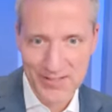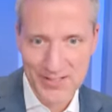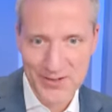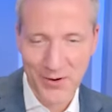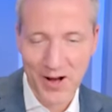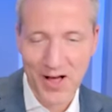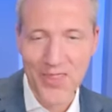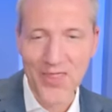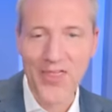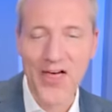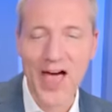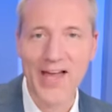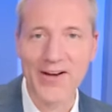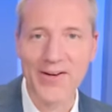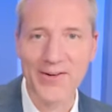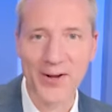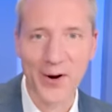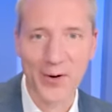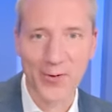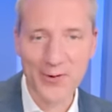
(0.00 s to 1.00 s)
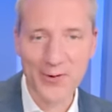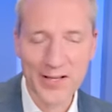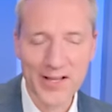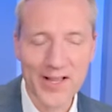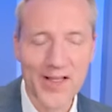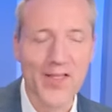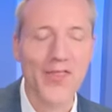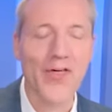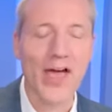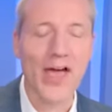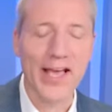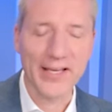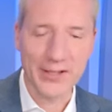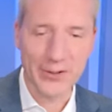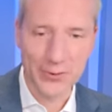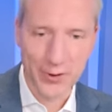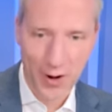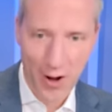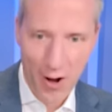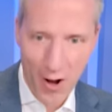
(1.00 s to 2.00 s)
So on that note, thank
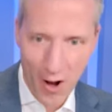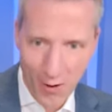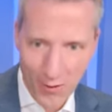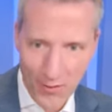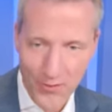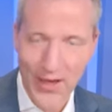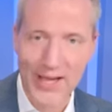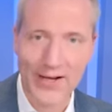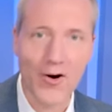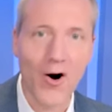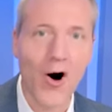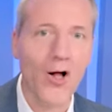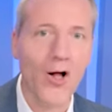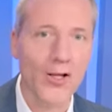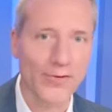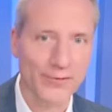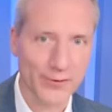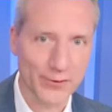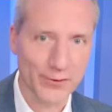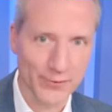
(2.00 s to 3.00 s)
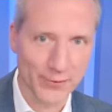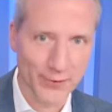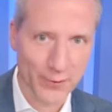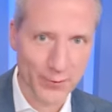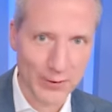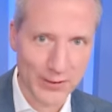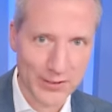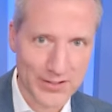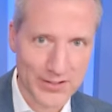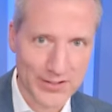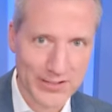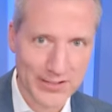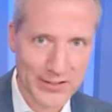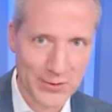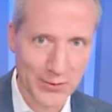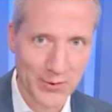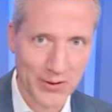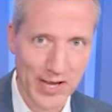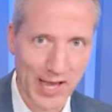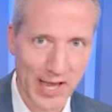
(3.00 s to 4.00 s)
you at all. Thank all of you for listening
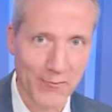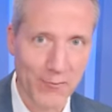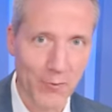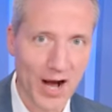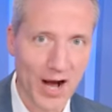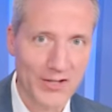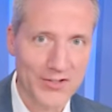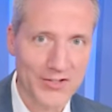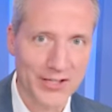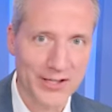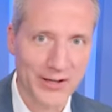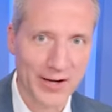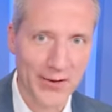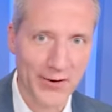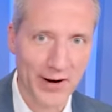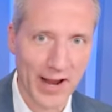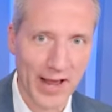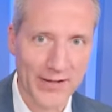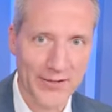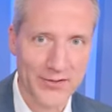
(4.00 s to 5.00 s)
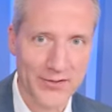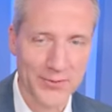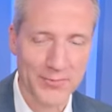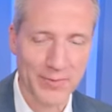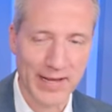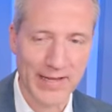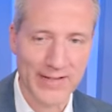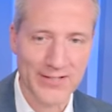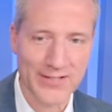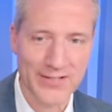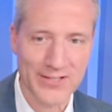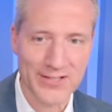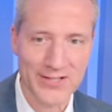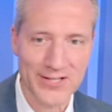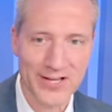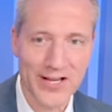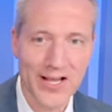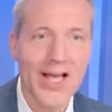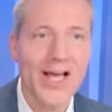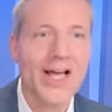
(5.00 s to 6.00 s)
to and watching another Extra
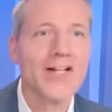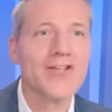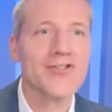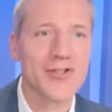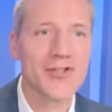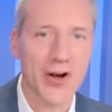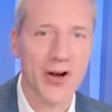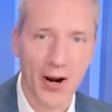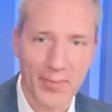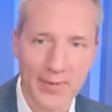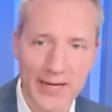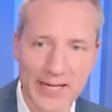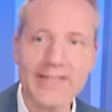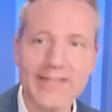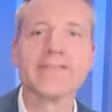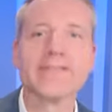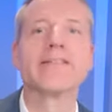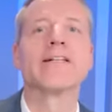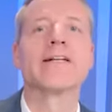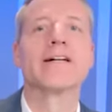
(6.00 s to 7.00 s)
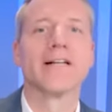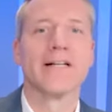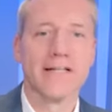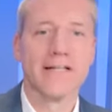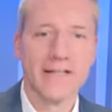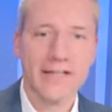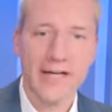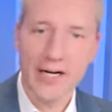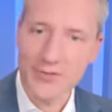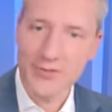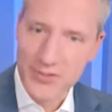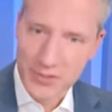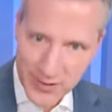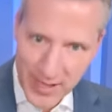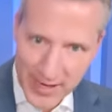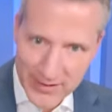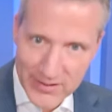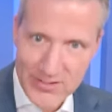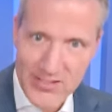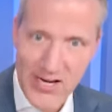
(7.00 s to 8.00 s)
Bases. Jeremy, until
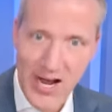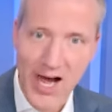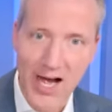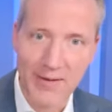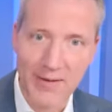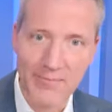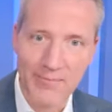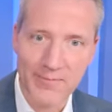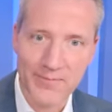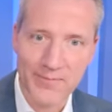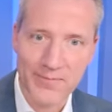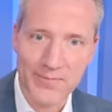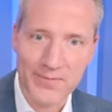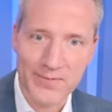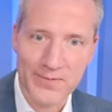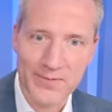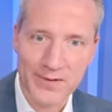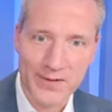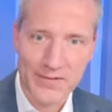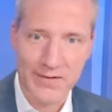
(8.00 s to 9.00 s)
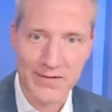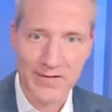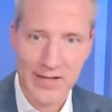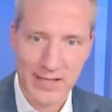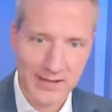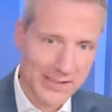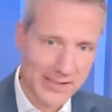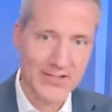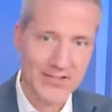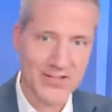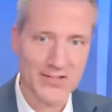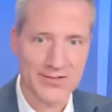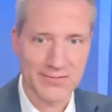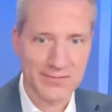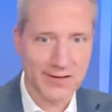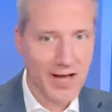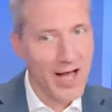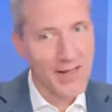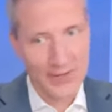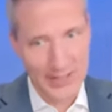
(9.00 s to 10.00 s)
next time, at least
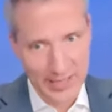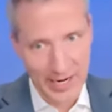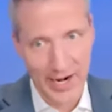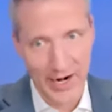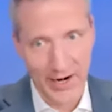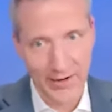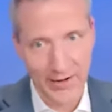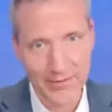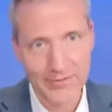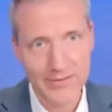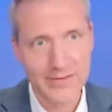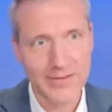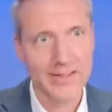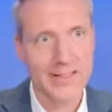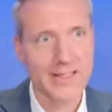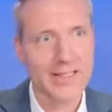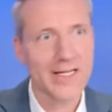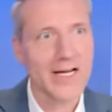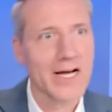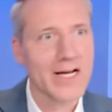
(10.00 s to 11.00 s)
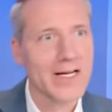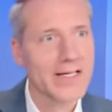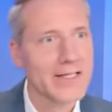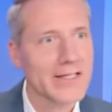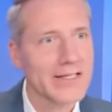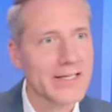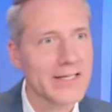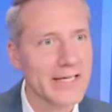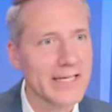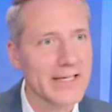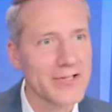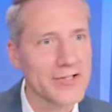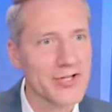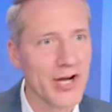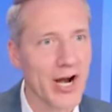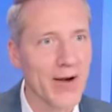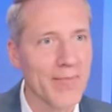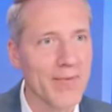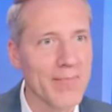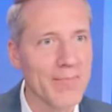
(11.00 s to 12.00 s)
on the air, he is
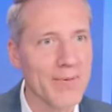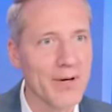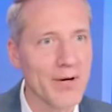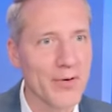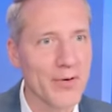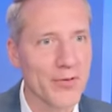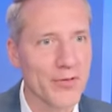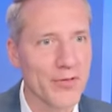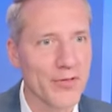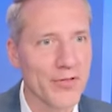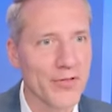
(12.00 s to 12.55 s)
Jeremy Booth.